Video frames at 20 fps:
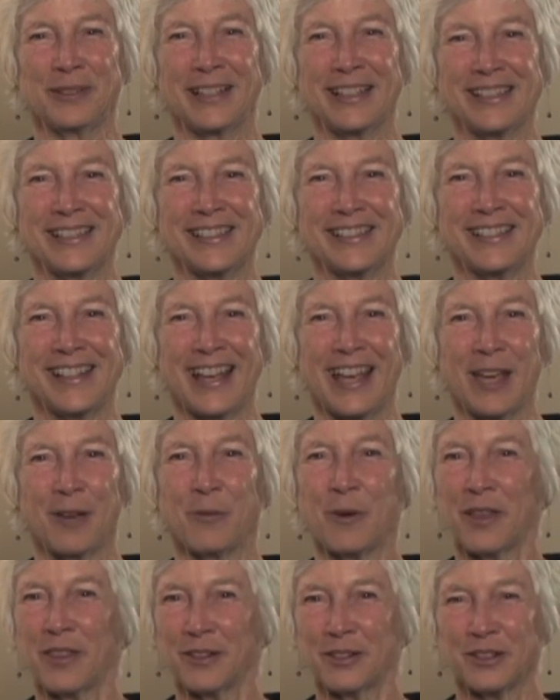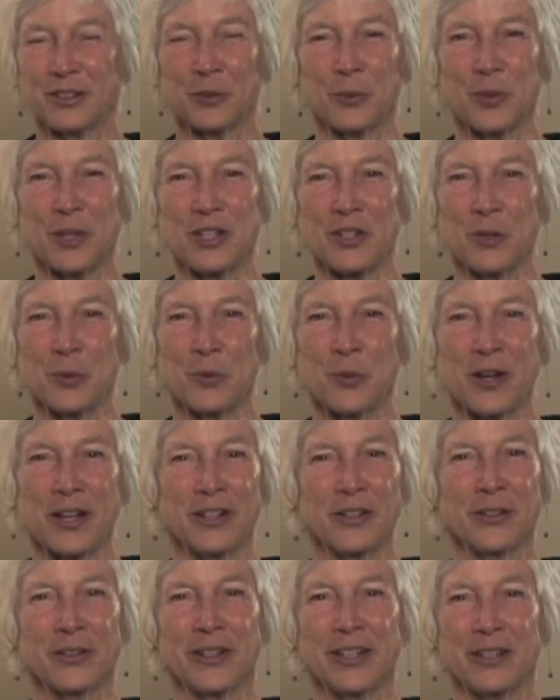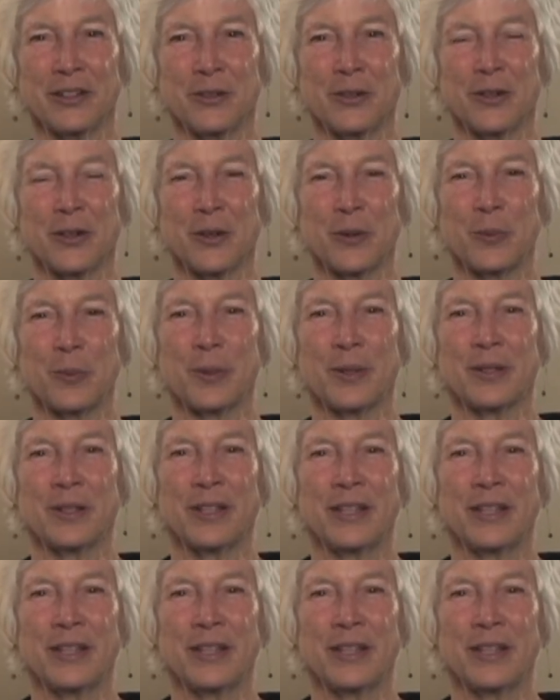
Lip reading: let's say, whether it's one-to-one or in group,